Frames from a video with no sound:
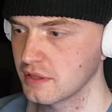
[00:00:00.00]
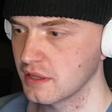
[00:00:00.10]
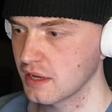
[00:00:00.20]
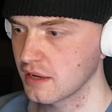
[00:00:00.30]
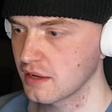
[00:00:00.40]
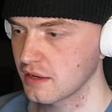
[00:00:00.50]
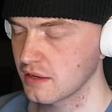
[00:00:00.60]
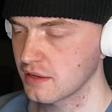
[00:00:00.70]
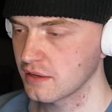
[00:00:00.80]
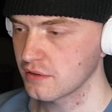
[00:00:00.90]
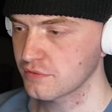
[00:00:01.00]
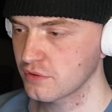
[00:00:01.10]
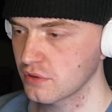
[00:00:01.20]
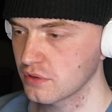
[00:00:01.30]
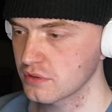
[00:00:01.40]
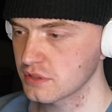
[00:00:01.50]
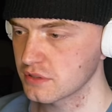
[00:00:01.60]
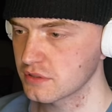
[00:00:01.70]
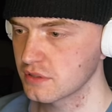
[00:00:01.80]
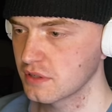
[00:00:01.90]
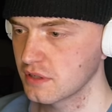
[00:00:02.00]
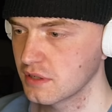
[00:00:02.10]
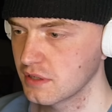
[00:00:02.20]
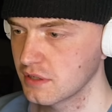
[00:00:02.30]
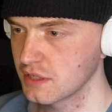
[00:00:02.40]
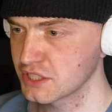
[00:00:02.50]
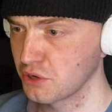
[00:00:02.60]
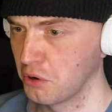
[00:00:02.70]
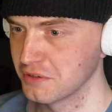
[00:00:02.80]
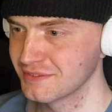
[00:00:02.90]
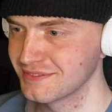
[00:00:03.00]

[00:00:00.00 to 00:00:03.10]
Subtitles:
Yeah, of course. It's gone.